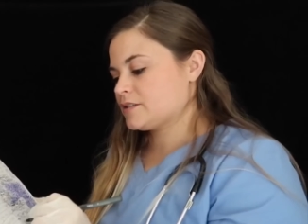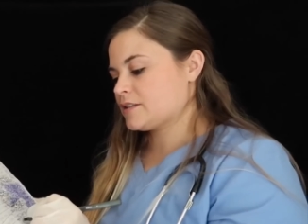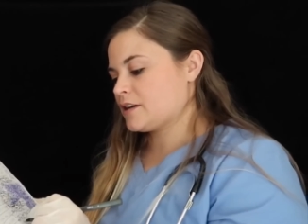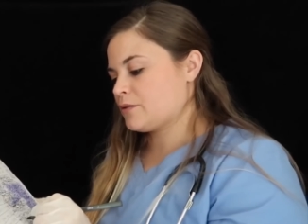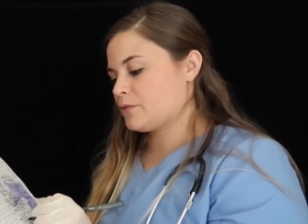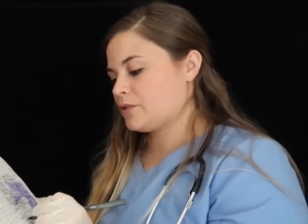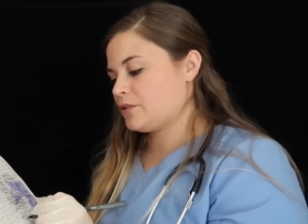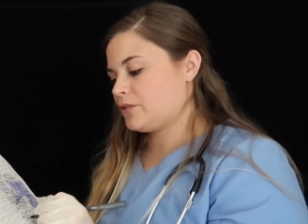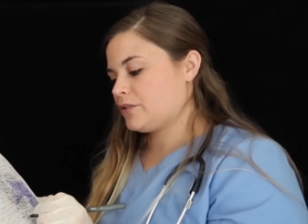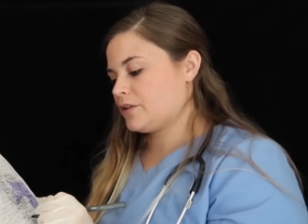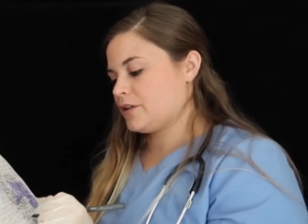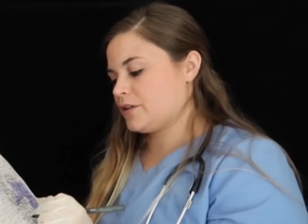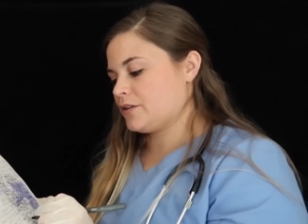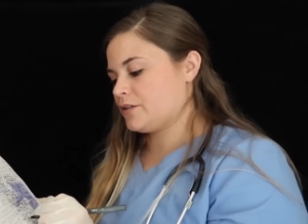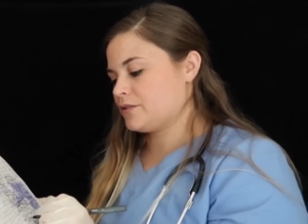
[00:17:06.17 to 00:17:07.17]
checks out with
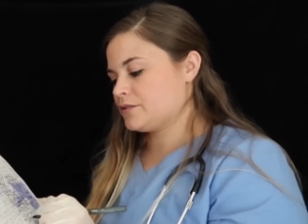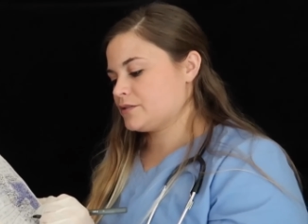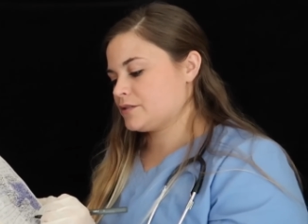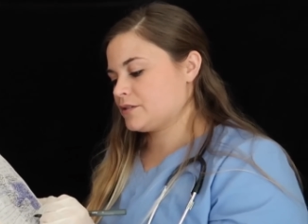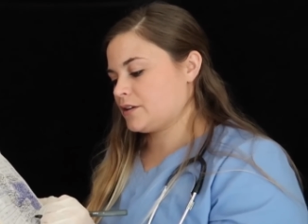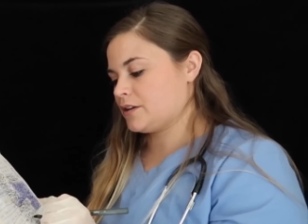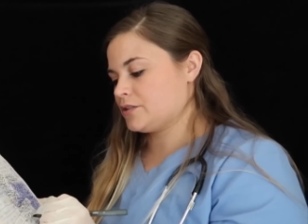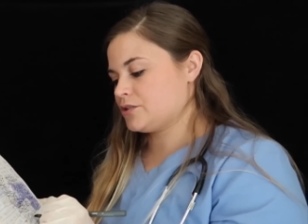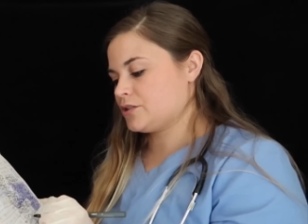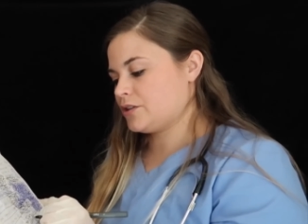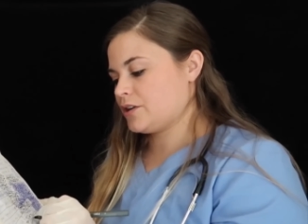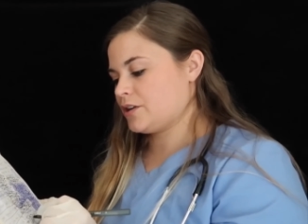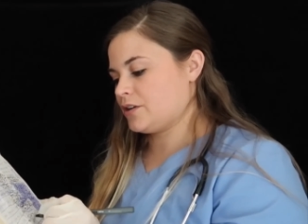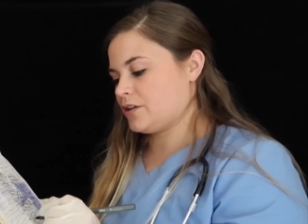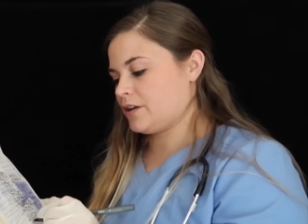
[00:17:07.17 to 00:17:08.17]
your ears and
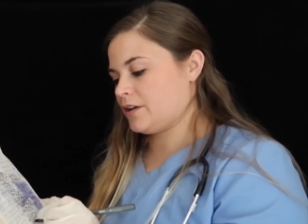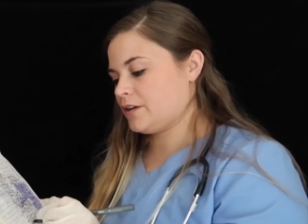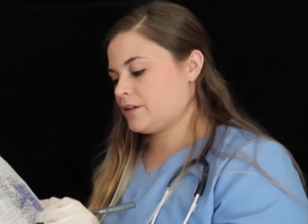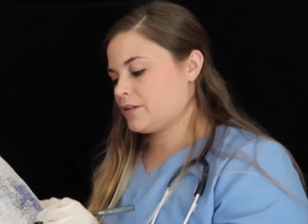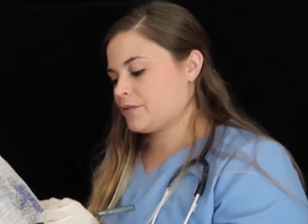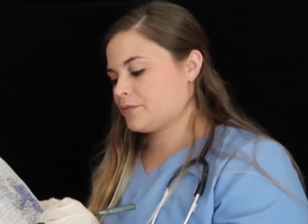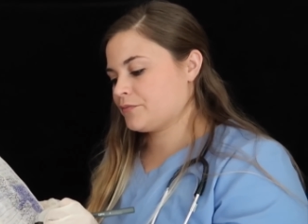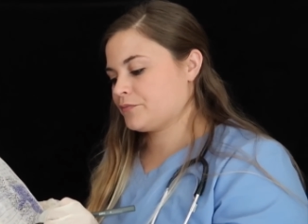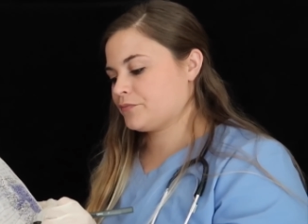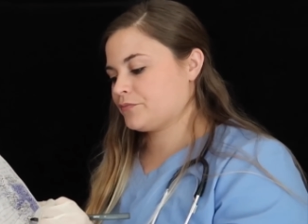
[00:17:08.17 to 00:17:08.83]
your hearing.